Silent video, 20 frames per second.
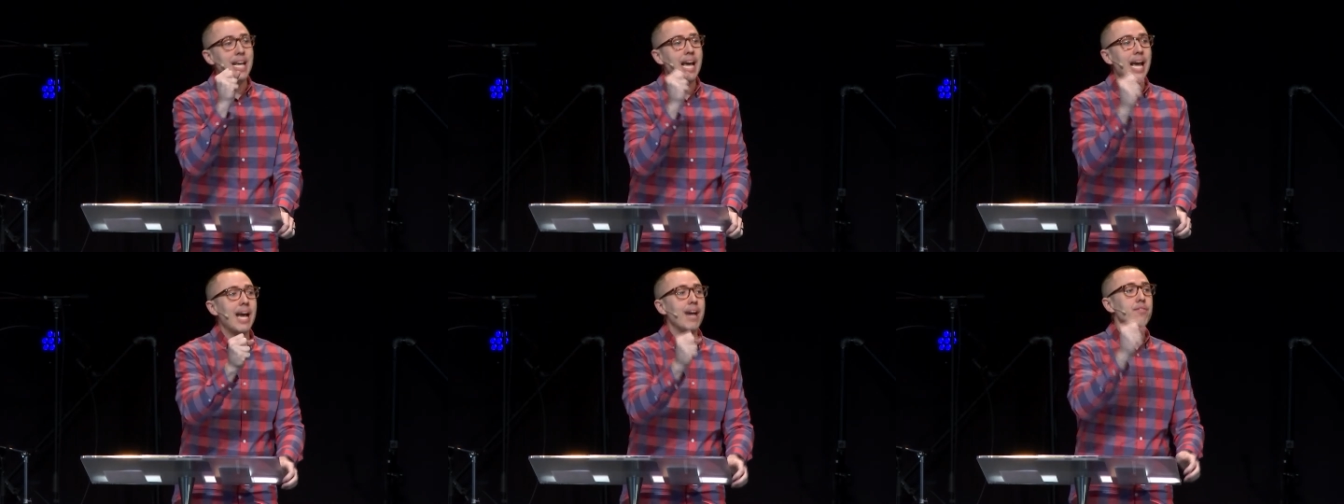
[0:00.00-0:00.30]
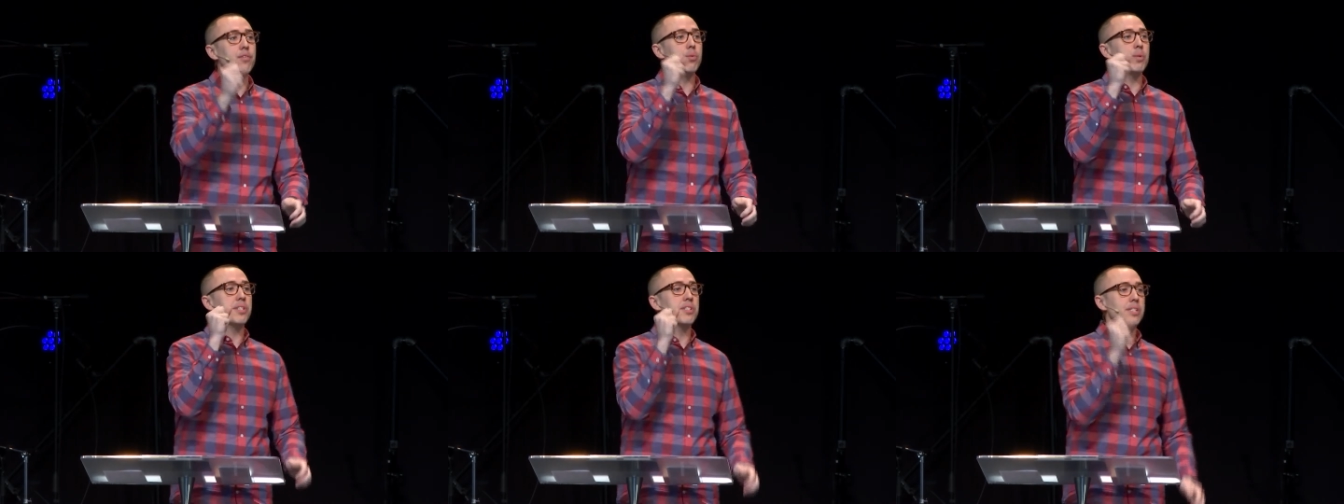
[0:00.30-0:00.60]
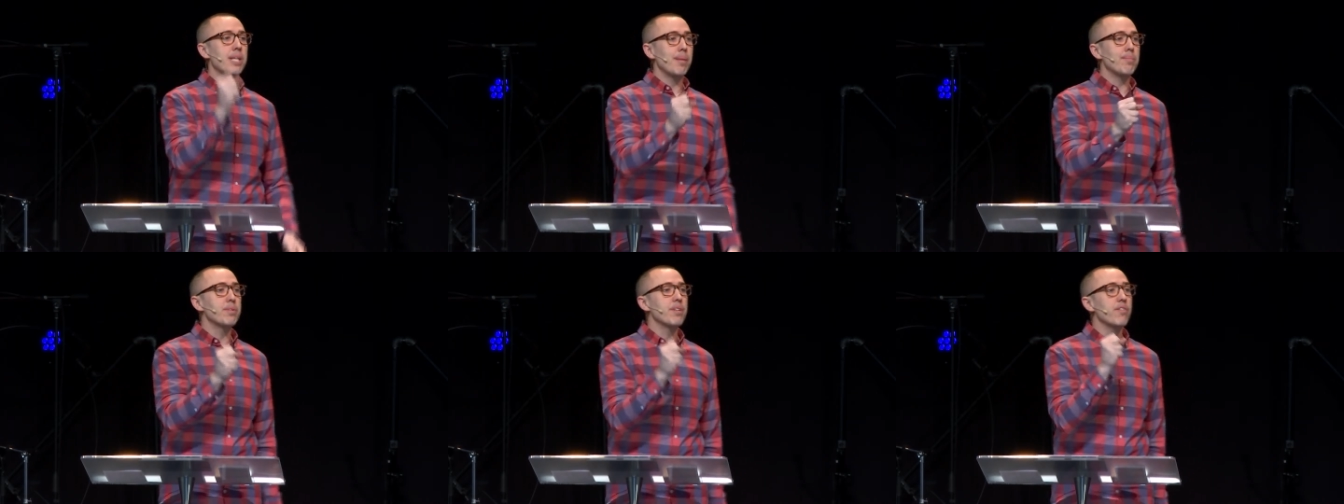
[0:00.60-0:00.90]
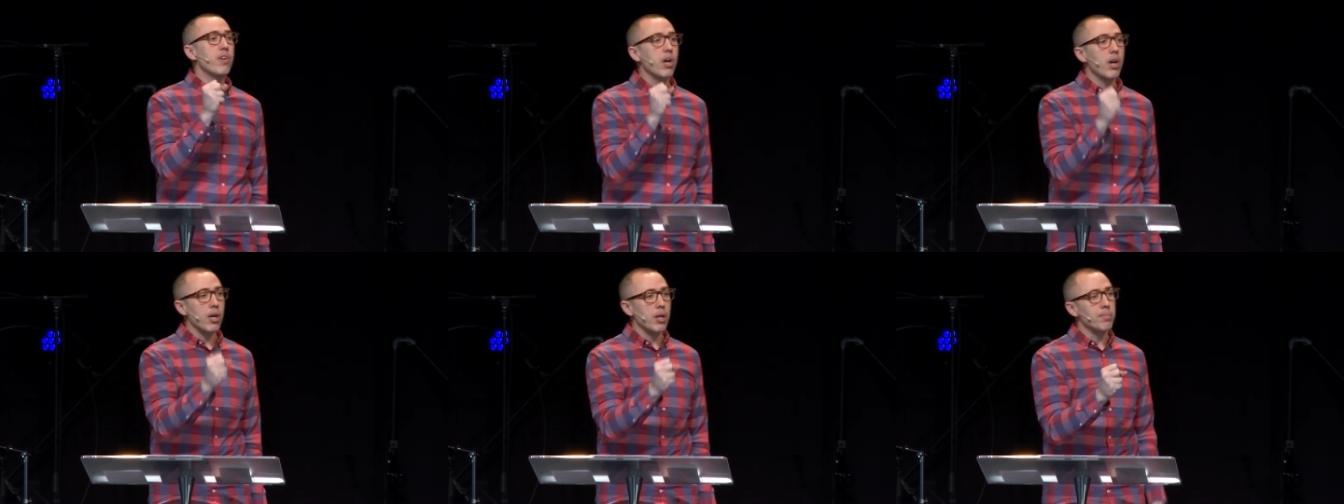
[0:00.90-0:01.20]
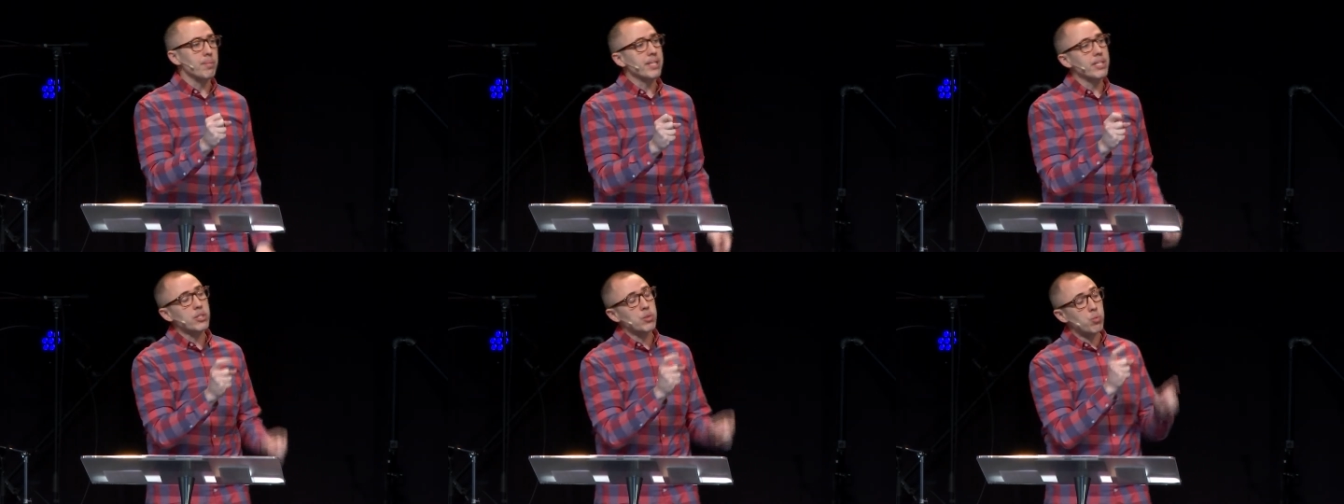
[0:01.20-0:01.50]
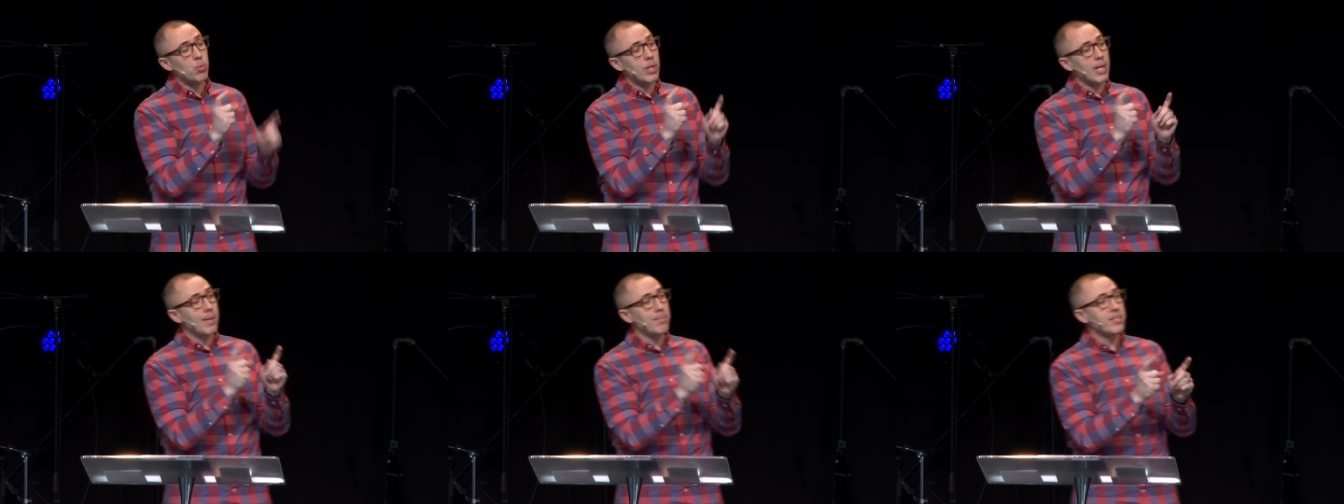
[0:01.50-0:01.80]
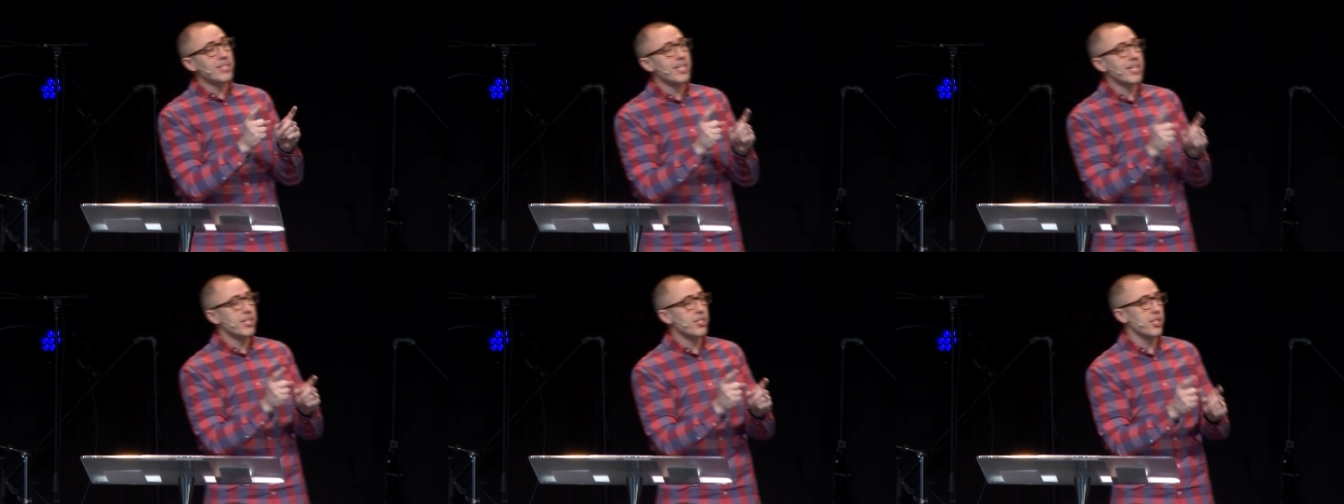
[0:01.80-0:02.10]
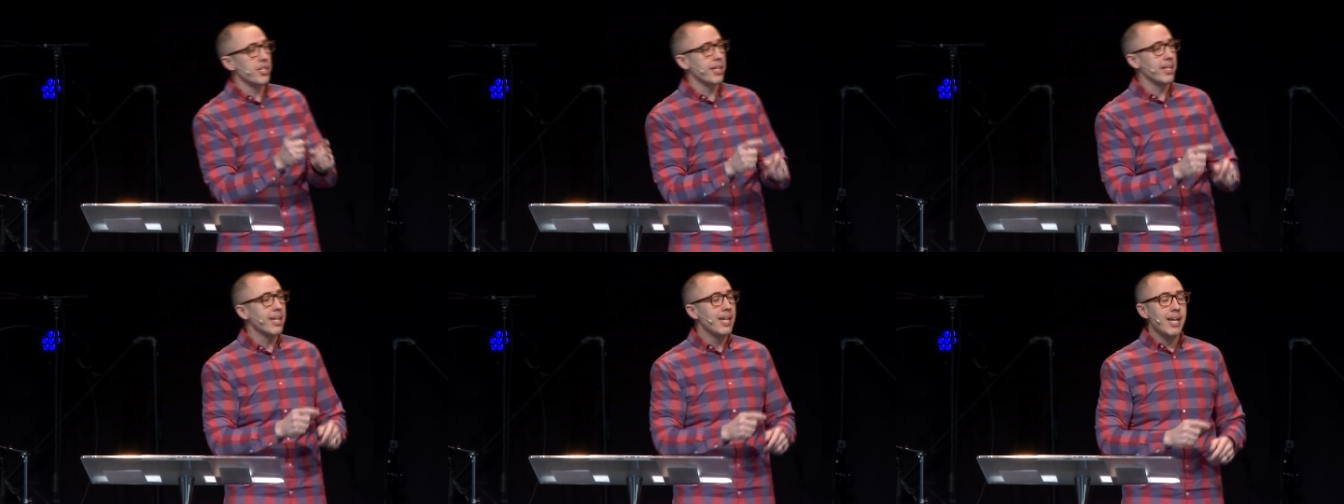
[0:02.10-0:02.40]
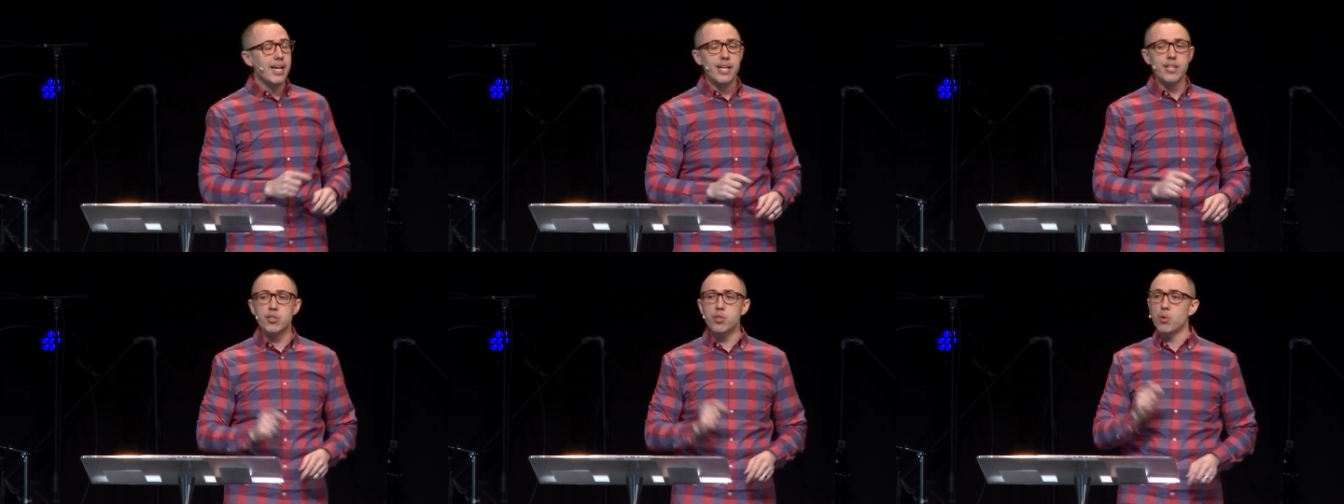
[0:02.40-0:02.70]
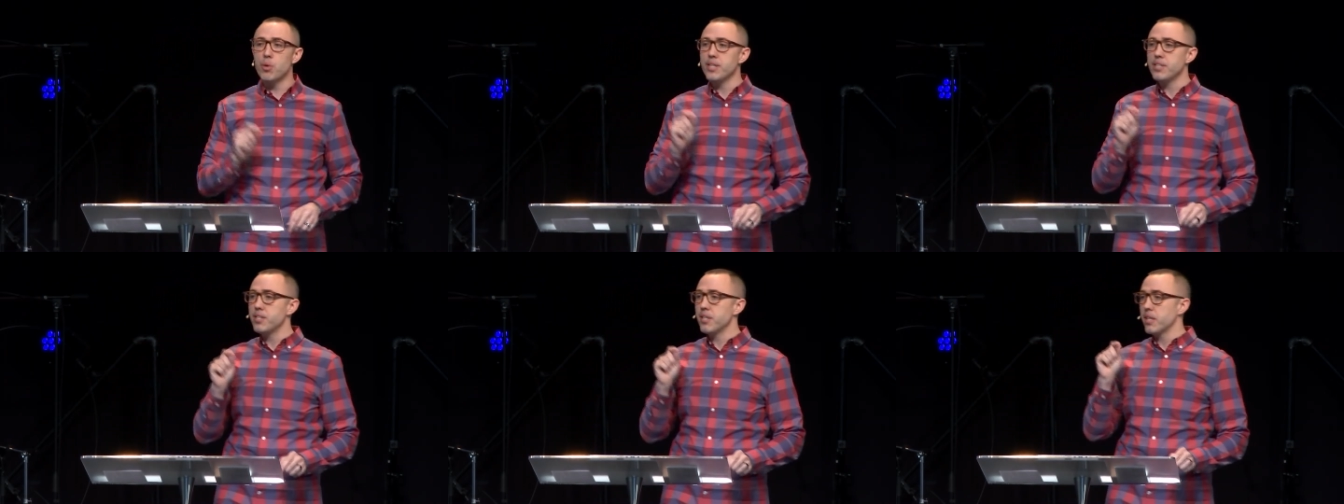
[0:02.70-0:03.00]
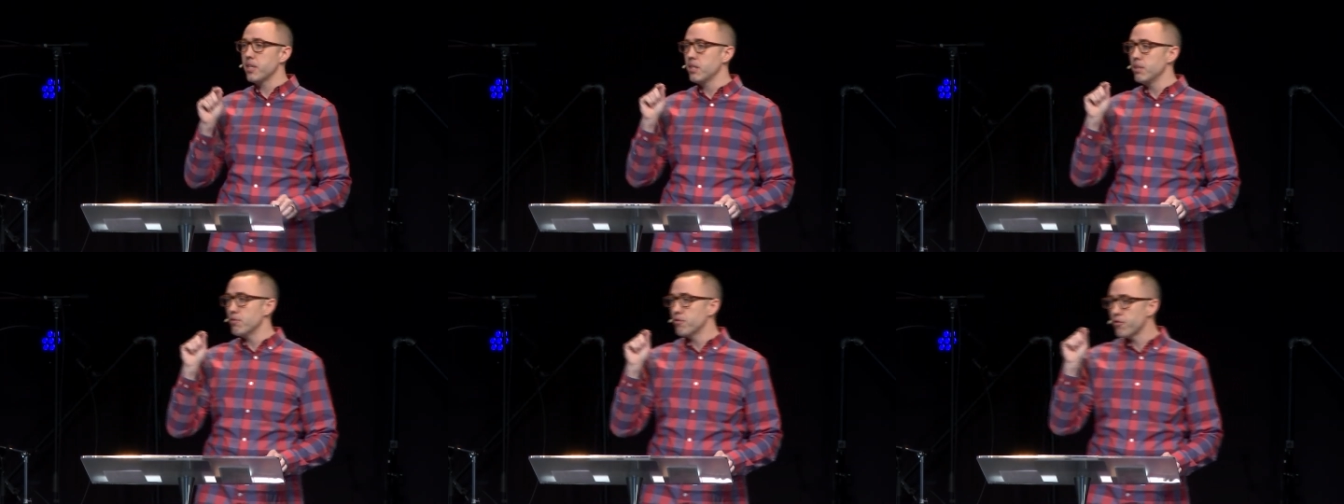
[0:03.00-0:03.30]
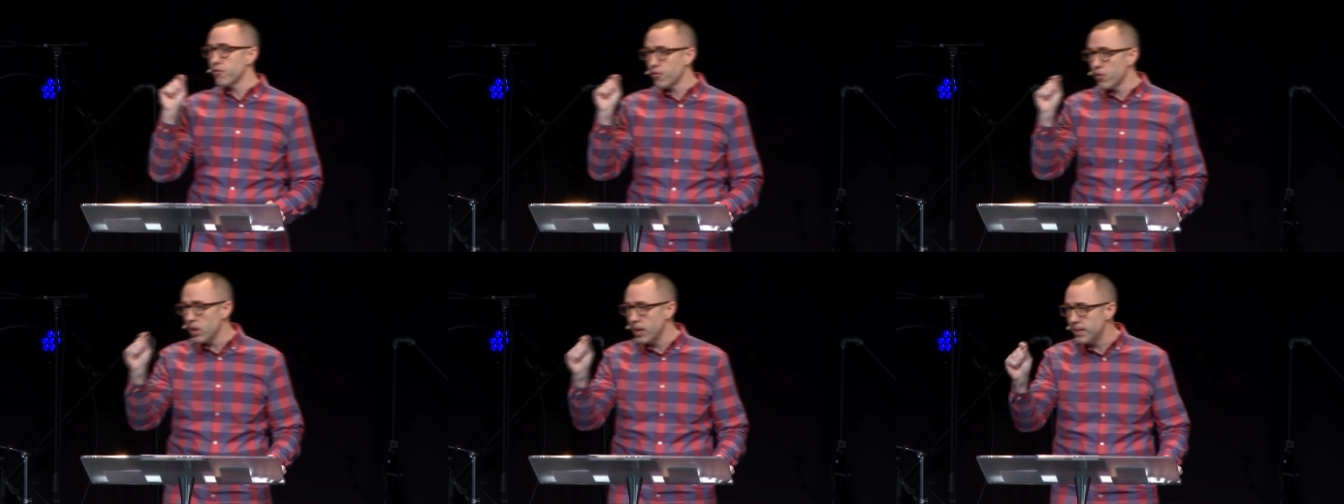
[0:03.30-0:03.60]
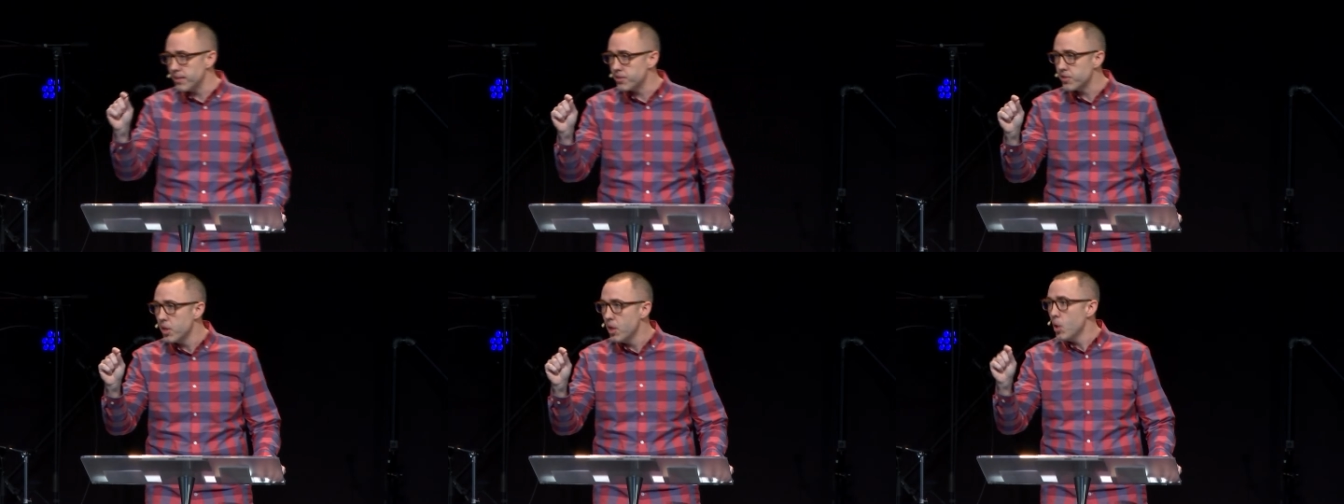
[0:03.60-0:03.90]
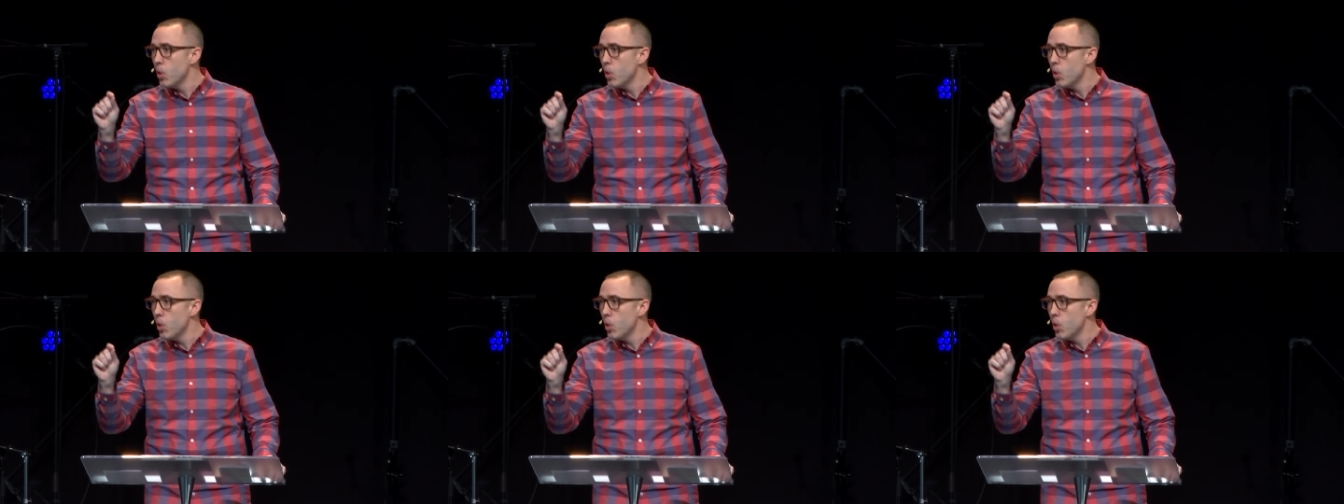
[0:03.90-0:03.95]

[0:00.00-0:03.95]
to have a receptive heart because what I'm teaching is going to confront